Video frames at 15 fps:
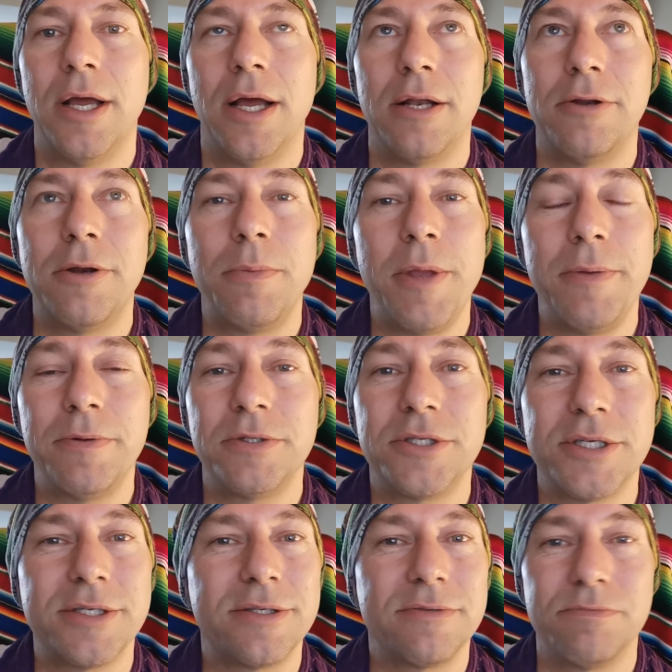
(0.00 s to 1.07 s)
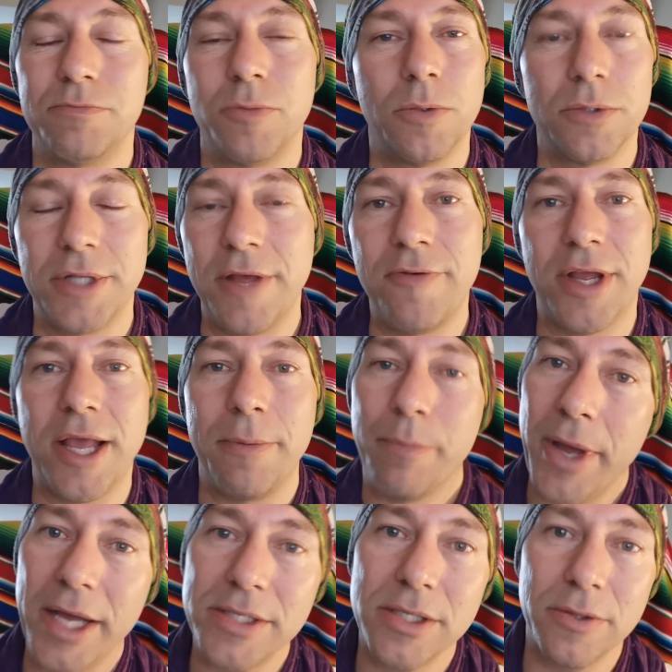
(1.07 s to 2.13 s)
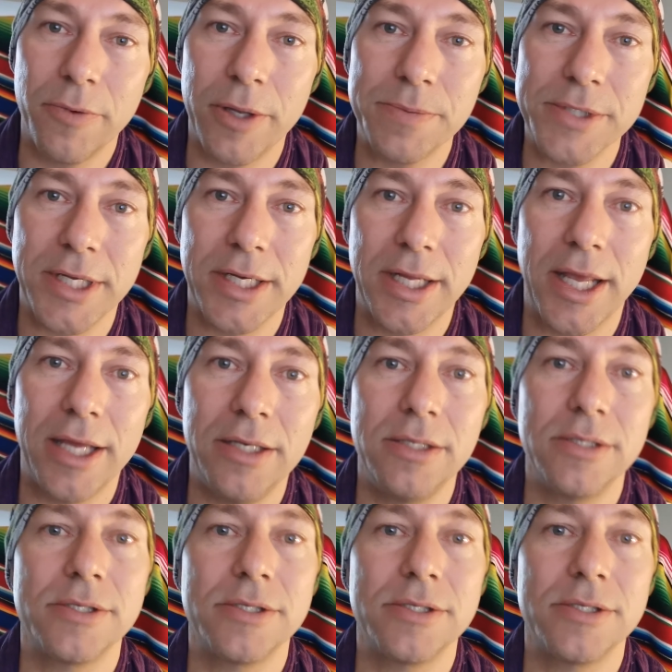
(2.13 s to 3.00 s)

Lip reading: a lot of people just will never come back to the website again.